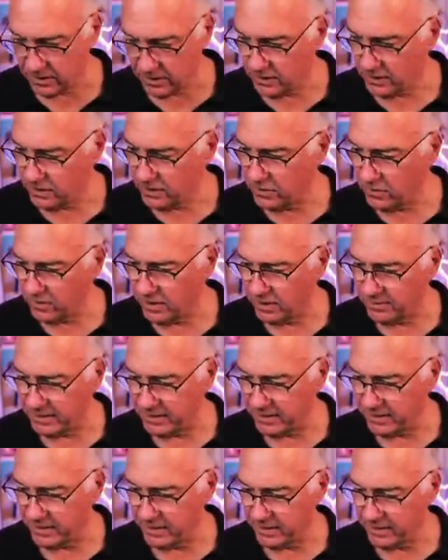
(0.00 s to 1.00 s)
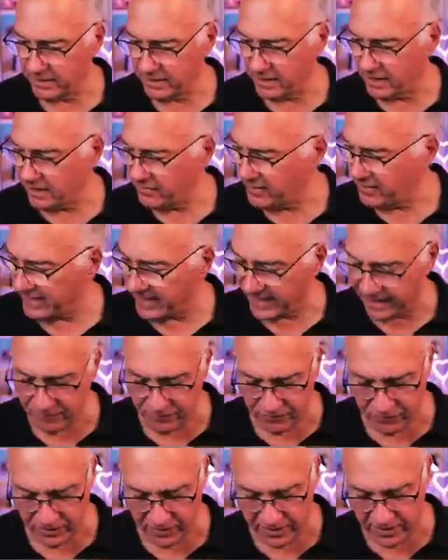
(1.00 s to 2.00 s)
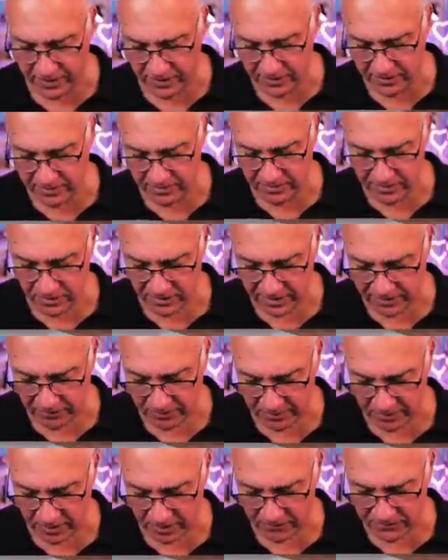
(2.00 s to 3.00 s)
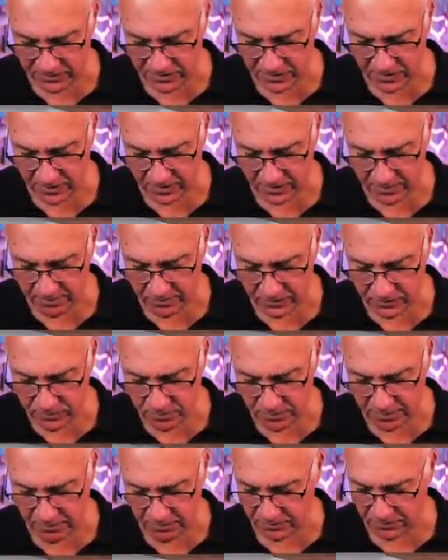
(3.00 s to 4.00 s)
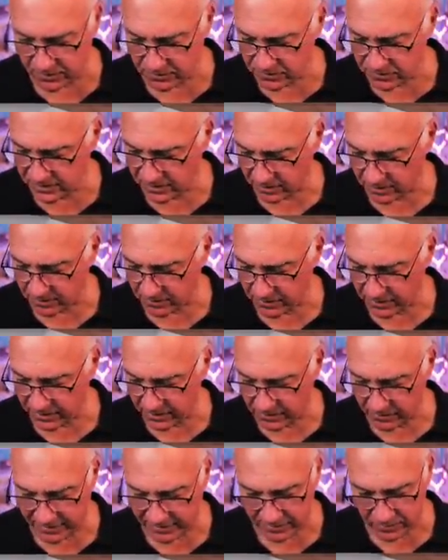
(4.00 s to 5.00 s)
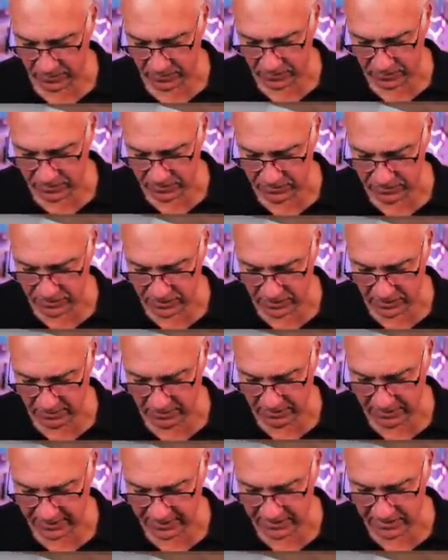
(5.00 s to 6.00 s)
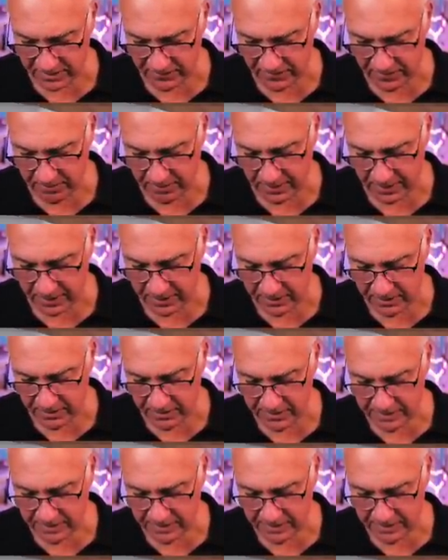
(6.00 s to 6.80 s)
You know, I mean, I think every, not every, obviously not, most people don't celebrate around the world, don't celebrate Thanksgiving, but